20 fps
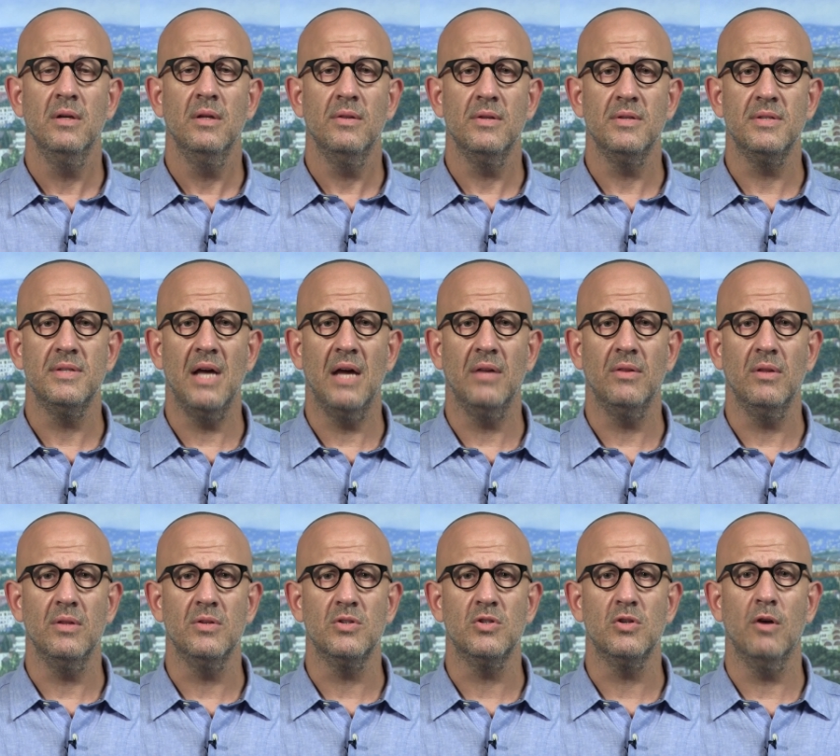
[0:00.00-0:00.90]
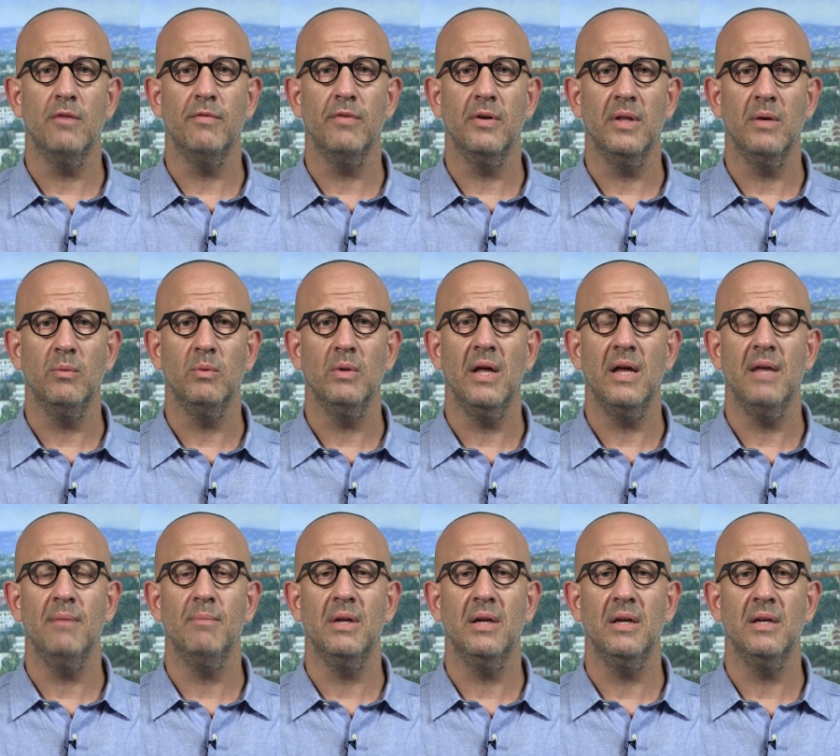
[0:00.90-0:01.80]
the sound of the shofar that will
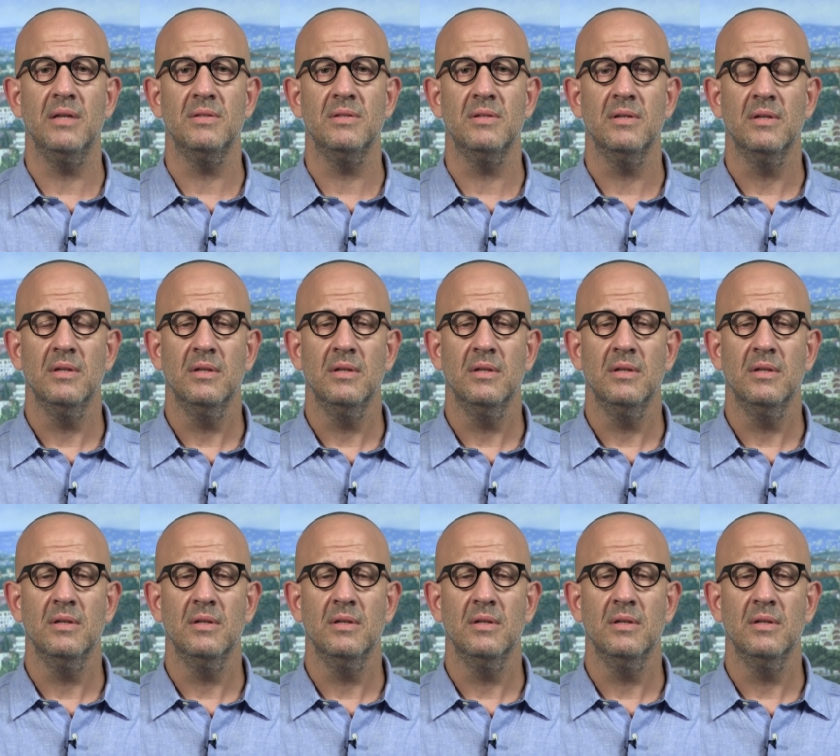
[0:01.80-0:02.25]
emanate